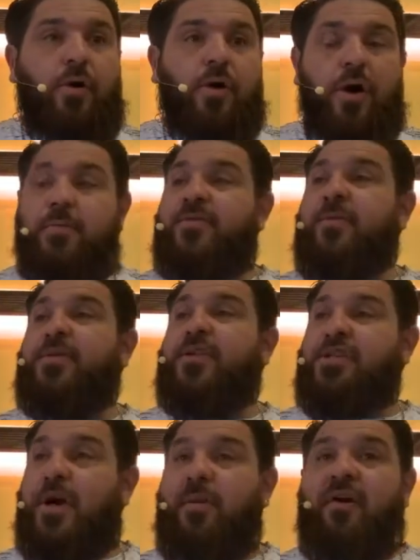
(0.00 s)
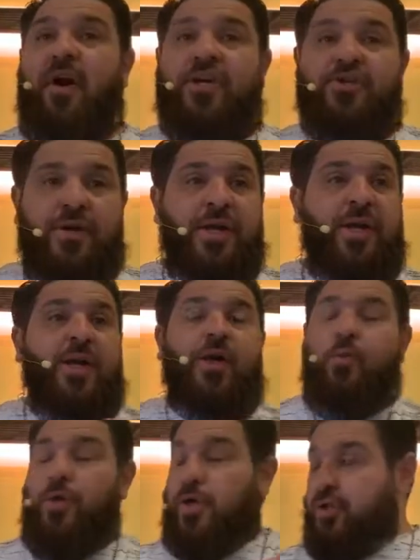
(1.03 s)
Comes from the term of archery
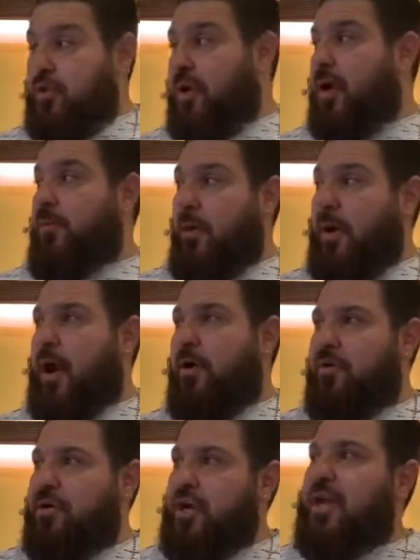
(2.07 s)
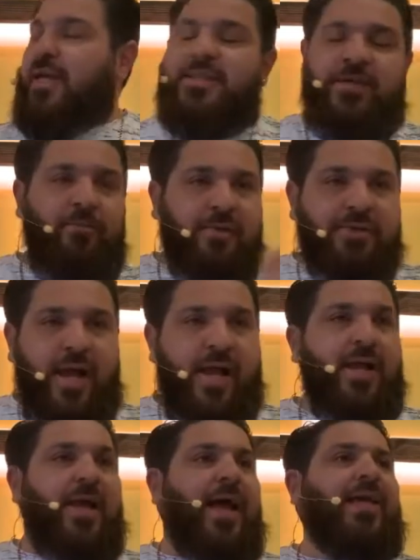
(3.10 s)
when you're shooting your bow and arrow, you're trying to hit the bullseye
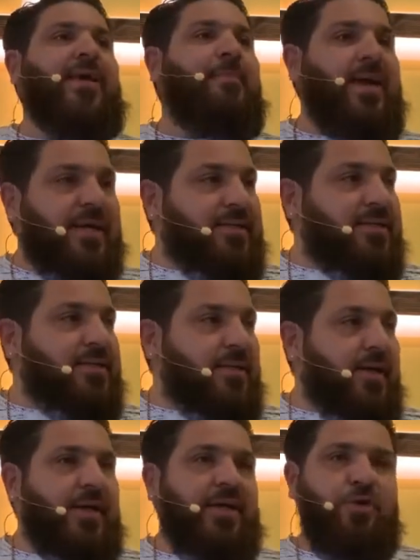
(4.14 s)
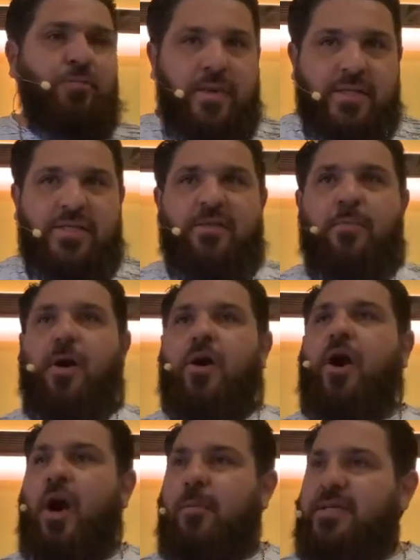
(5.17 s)
and you missed. You missed the mark.
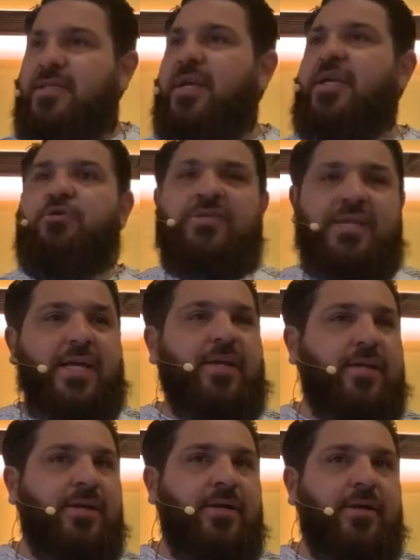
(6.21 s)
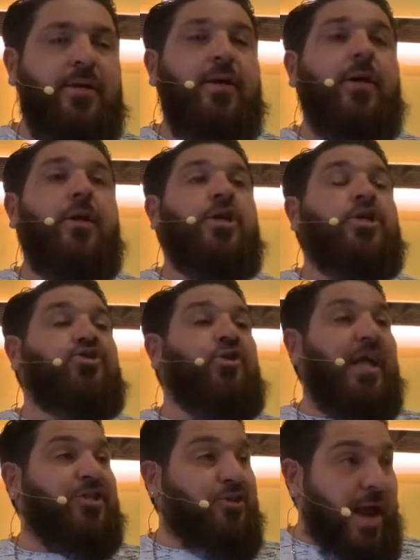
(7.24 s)
Hamartia, you sinned.
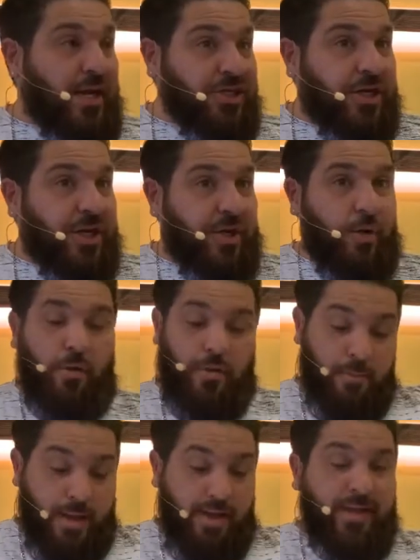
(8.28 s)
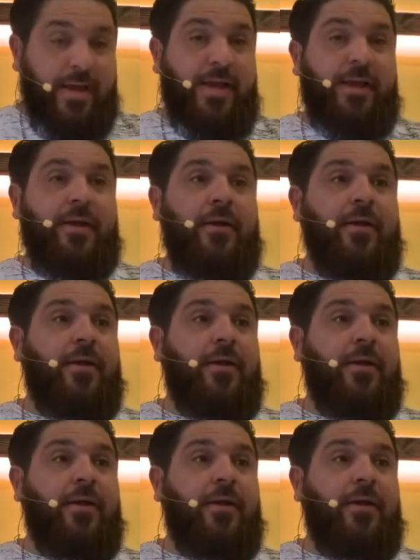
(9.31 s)
Transgression or rebellion,